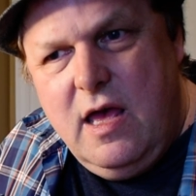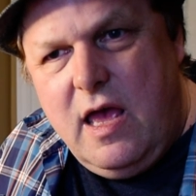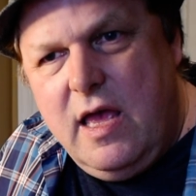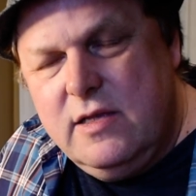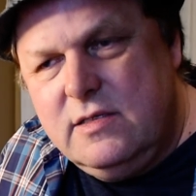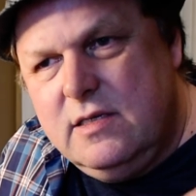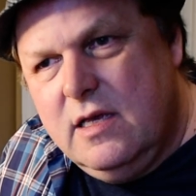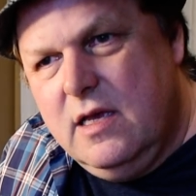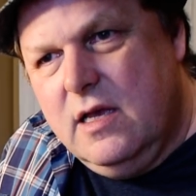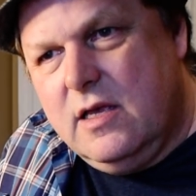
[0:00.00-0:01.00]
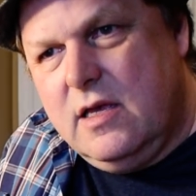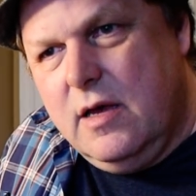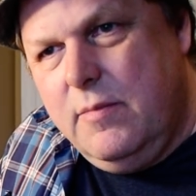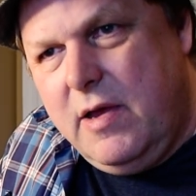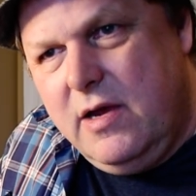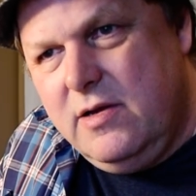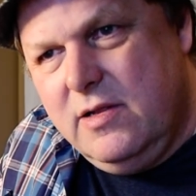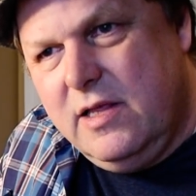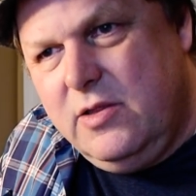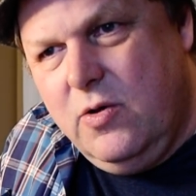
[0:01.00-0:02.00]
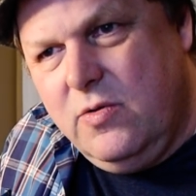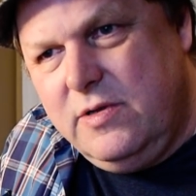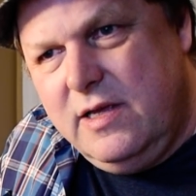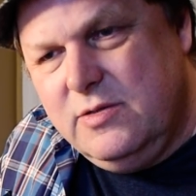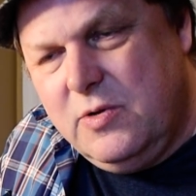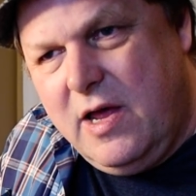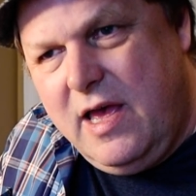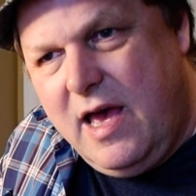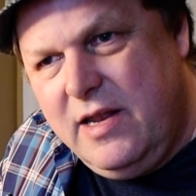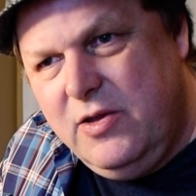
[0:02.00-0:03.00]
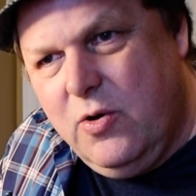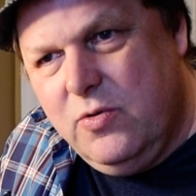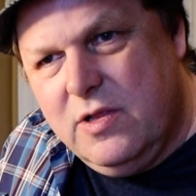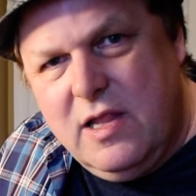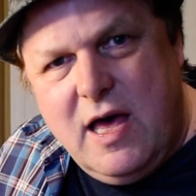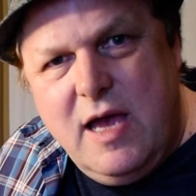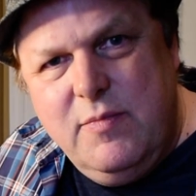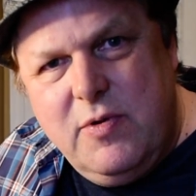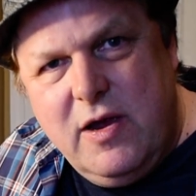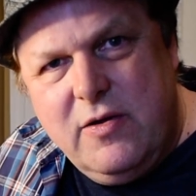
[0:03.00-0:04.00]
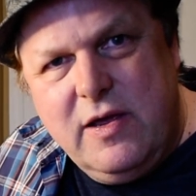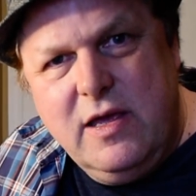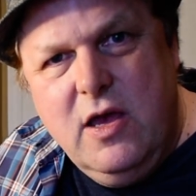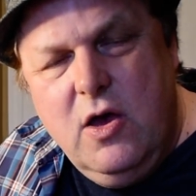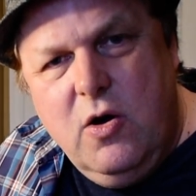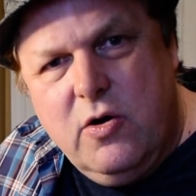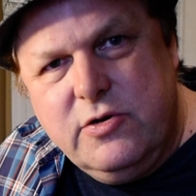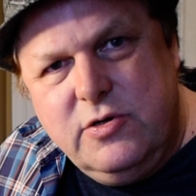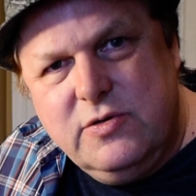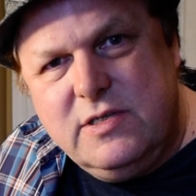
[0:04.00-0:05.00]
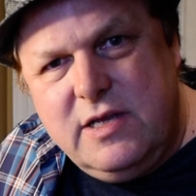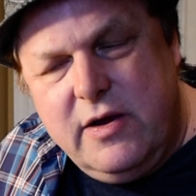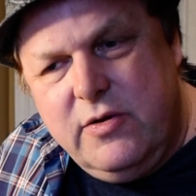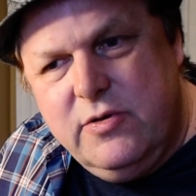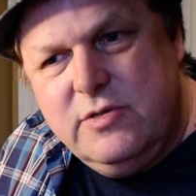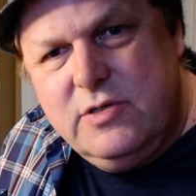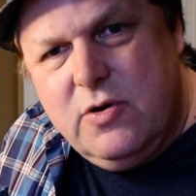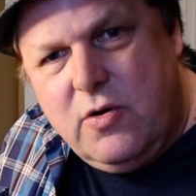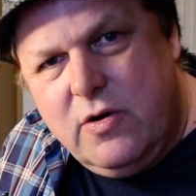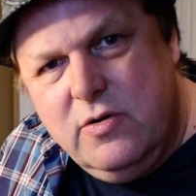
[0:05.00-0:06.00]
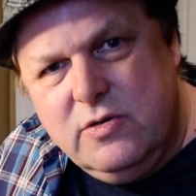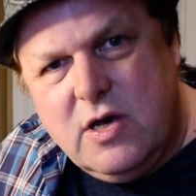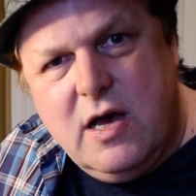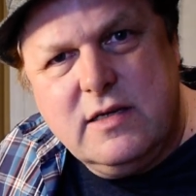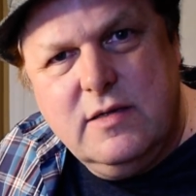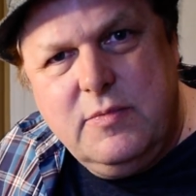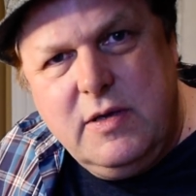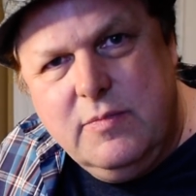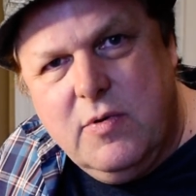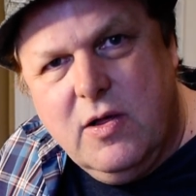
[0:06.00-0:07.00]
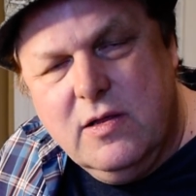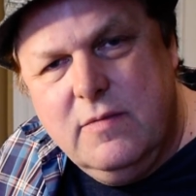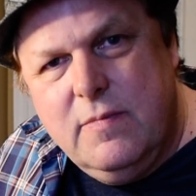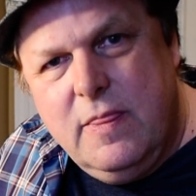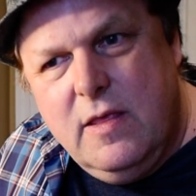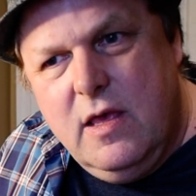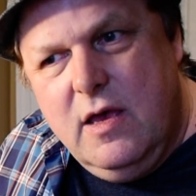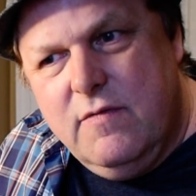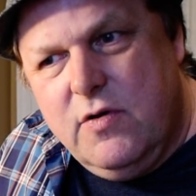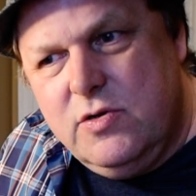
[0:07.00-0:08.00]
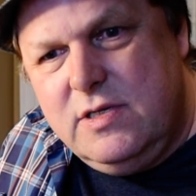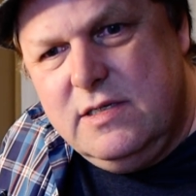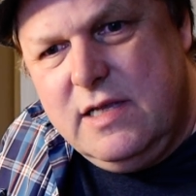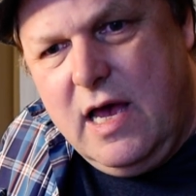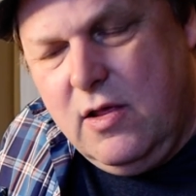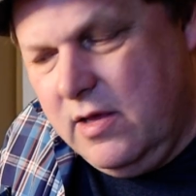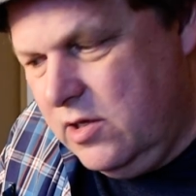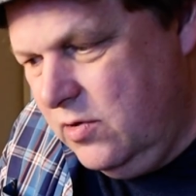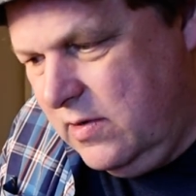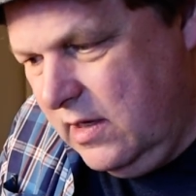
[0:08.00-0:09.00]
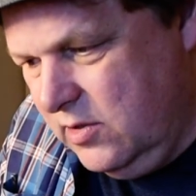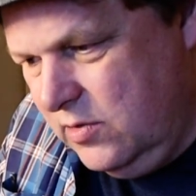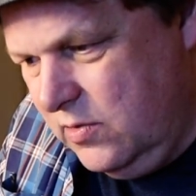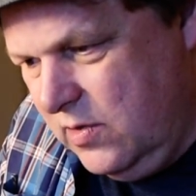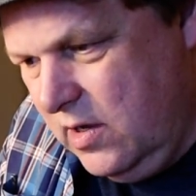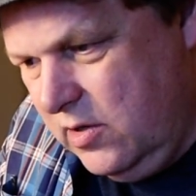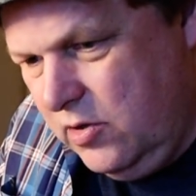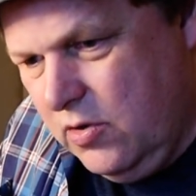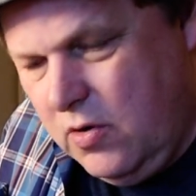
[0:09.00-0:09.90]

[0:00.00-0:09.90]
it's compared, like the old days when I had to go to the library or to a stereo store and talk to people, versus now, like, you can do your